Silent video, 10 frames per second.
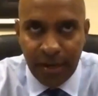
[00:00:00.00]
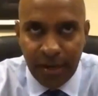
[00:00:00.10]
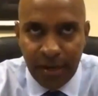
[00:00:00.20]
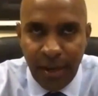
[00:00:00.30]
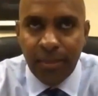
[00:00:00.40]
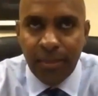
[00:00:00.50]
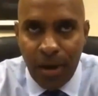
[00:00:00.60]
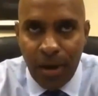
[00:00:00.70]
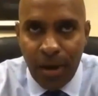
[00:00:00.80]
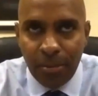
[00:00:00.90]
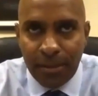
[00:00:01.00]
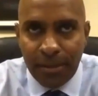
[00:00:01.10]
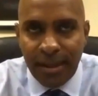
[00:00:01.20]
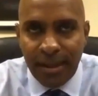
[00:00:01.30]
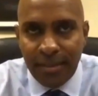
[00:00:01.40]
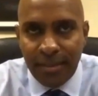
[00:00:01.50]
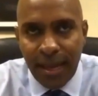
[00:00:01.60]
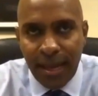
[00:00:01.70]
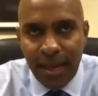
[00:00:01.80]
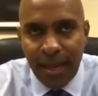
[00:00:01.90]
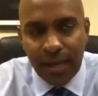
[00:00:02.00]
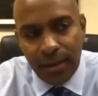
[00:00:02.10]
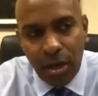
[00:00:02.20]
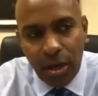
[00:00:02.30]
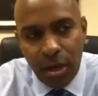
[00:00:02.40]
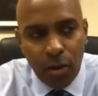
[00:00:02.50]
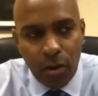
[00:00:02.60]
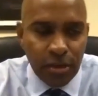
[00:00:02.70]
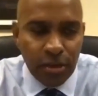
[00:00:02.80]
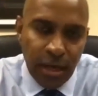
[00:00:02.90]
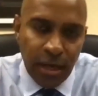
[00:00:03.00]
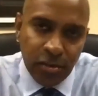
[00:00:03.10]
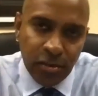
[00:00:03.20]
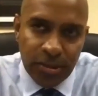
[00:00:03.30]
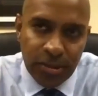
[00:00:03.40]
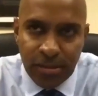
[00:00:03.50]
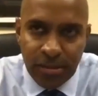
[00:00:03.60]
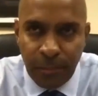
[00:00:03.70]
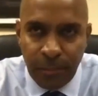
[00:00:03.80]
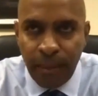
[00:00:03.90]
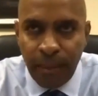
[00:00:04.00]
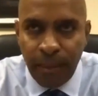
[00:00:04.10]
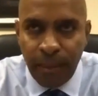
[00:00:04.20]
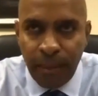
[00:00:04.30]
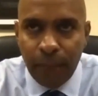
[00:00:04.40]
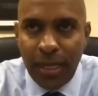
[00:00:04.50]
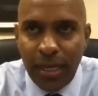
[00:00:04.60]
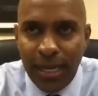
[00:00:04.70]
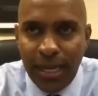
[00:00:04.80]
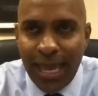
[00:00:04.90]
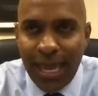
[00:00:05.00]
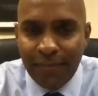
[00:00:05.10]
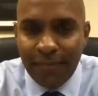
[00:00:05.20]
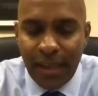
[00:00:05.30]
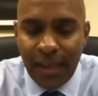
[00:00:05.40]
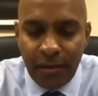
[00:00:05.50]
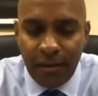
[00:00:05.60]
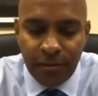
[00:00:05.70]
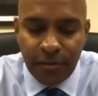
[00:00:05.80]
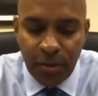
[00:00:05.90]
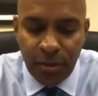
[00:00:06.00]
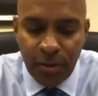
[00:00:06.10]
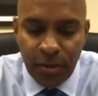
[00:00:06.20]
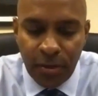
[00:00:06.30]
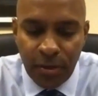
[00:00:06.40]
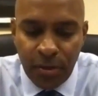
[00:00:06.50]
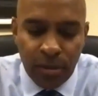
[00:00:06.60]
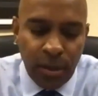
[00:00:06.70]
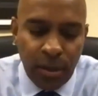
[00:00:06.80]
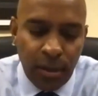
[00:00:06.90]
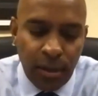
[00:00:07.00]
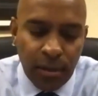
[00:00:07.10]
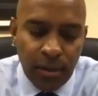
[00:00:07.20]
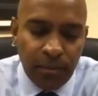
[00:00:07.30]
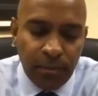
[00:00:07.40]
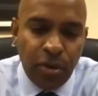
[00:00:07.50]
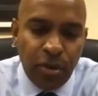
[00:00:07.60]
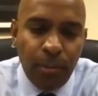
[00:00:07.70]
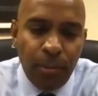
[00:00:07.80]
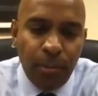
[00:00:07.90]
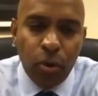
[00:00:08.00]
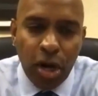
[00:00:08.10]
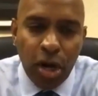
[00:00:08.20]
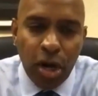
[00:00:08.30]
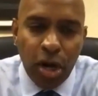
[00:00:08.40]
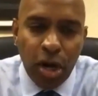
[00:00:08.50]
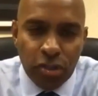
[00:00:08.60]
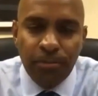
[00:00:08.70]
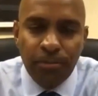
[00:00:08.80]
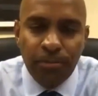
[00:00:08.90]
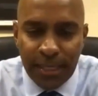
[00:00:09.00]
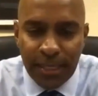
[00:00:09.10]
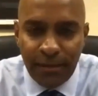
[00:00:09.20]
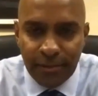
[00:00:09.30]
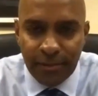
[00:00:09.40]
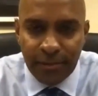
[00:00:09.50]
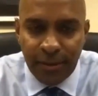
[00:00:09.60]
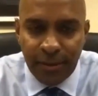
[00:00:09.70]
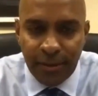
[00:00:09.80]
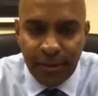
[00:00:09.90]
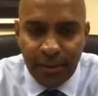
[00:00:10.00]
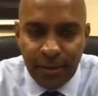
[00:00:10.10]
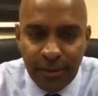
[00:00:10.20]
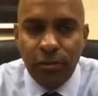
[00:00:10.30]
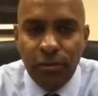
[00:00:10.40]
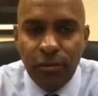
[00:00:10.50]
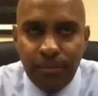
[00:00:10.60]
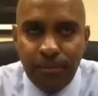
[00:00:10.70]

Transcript: uh, probable cause to believe that you've committed a crime time to really get into the nuances of that definition is not when you're encountering an officer.